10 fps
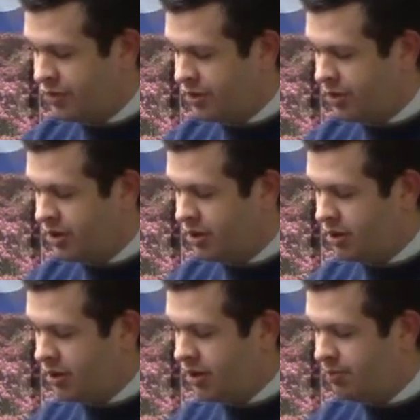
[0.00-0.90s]
So we
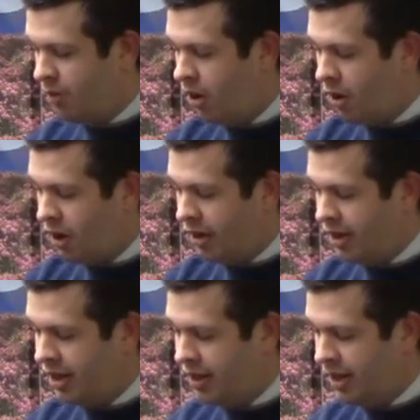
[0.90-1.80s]
looked at Paul,
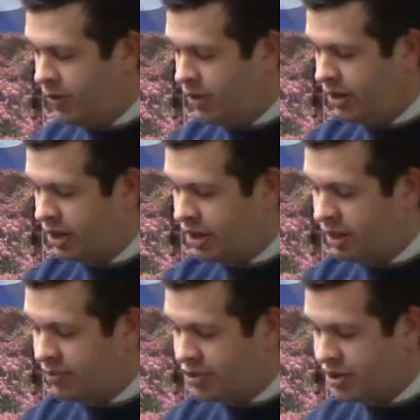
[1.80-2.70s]
and now we look at
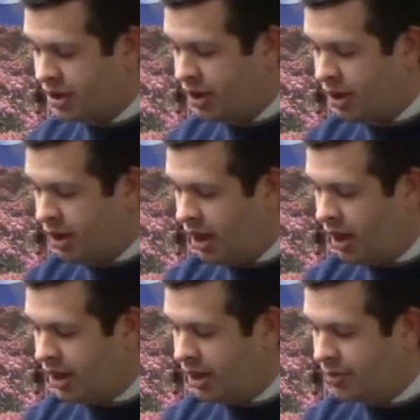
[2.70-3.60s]
Hebrews here.
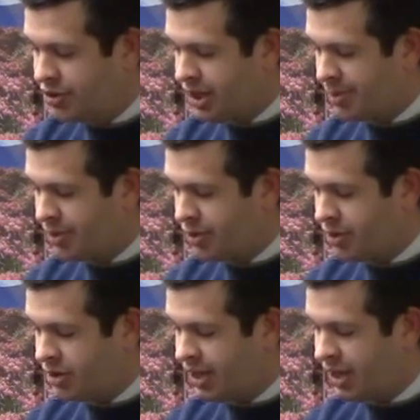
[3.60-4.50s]
Hebrews chapter
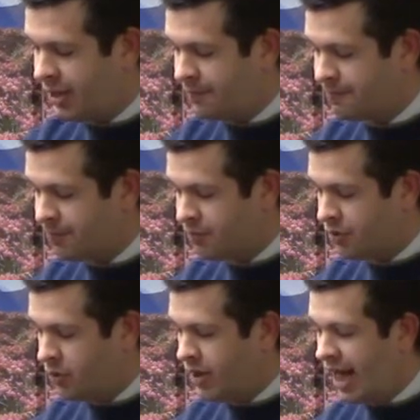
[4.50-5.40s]
13,
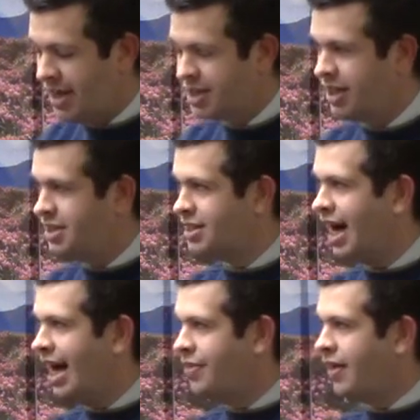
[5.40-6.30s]
we ask, is
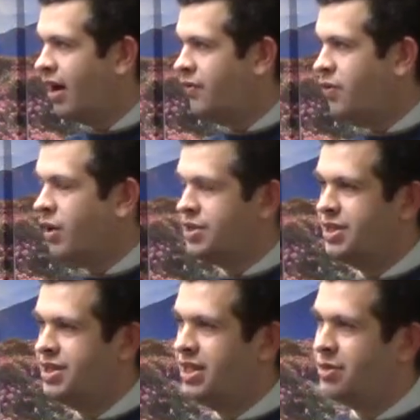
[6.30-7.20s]
God there for us?
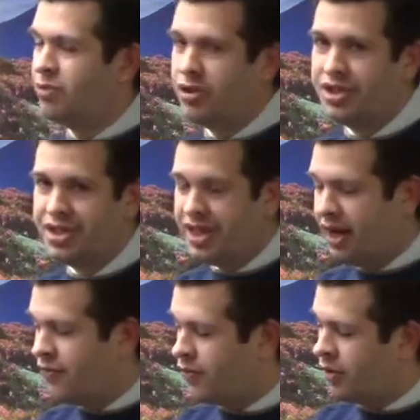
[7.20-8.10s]
Is his mercies
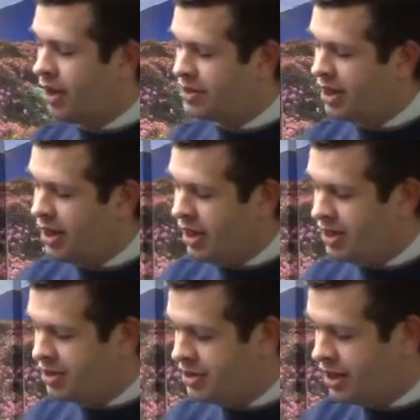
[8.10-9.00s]
there for us?
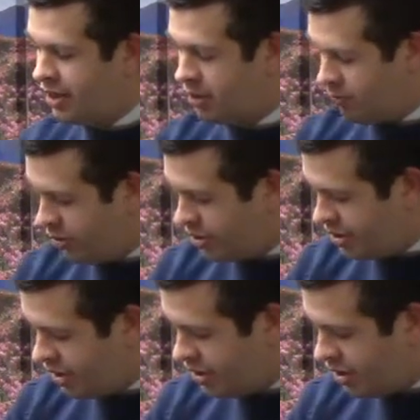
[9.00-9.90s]
Is his tender
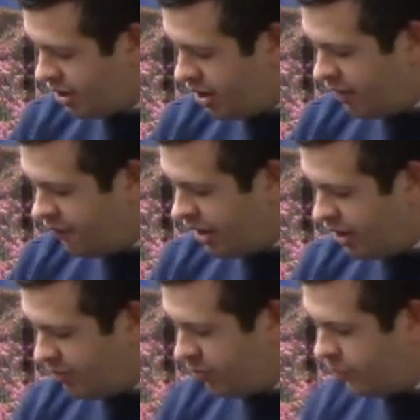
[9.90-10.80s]
mercies
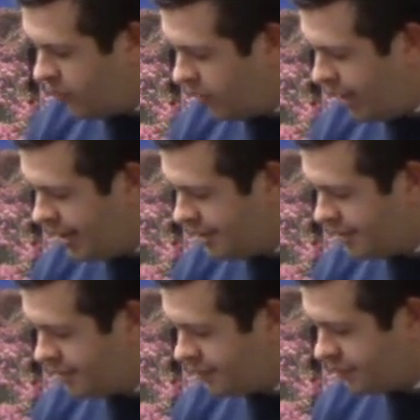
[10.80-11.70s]
available for us?